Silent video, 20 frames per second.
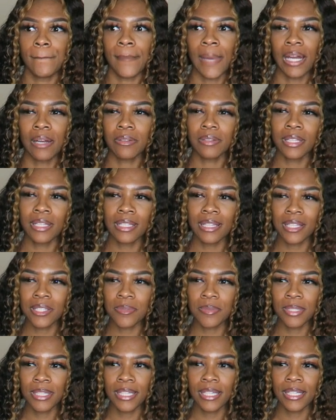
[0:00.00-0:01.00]
I don't think
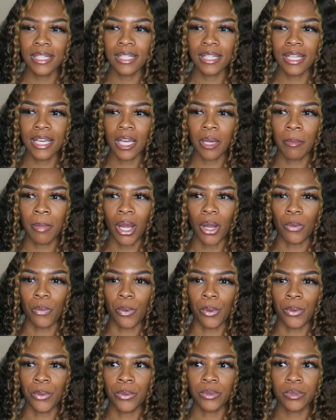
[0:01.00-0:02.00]
there's really anything in my
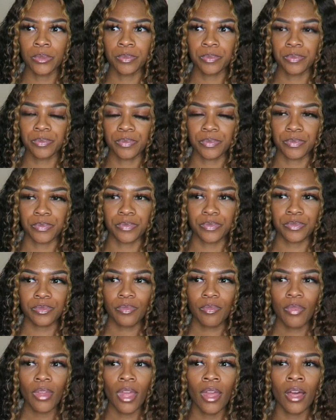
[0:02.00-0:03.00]
room.
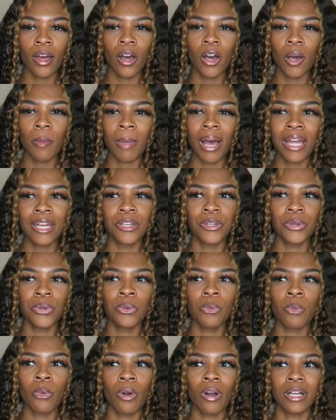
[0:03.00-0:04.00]
I
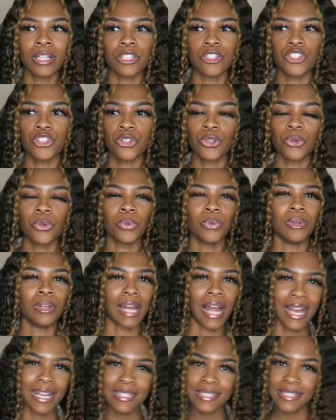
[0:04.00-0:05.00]
do want two
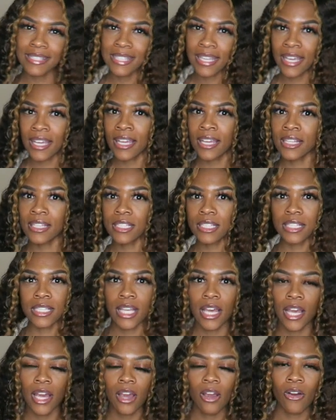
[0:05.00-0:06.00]
nightstands
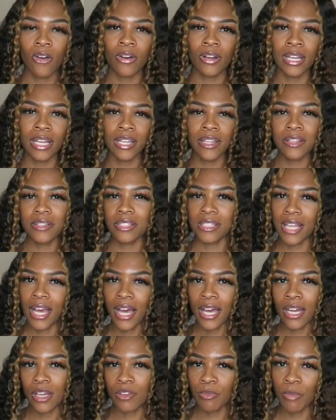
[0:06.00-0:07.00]
on either
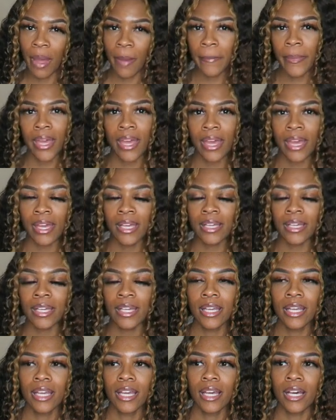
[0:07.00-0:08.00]
side of my bed.
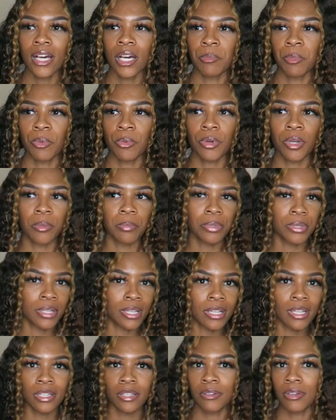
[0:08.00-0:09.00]
I'm going to
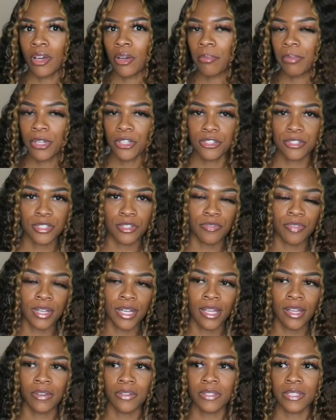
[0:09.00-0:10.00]
put in, you know, pictures and
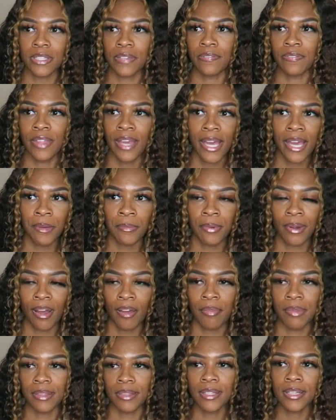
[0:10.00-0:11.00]
videos of that, what
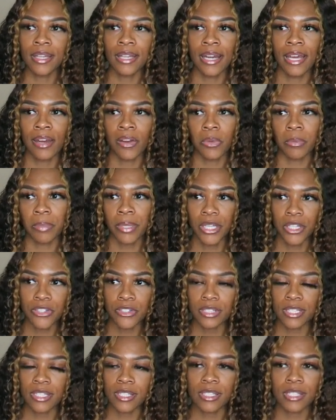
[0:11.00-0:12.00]
I've been looking at on
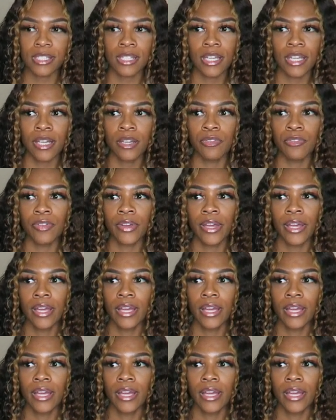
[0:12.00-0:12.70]
Pinterest and stuff,